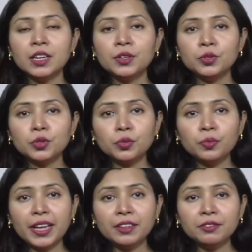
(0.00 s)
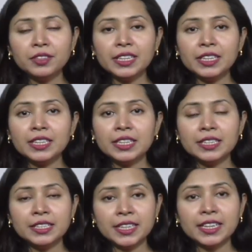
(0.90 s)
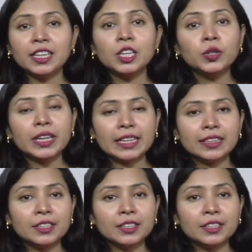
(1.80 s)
So when we take a look at the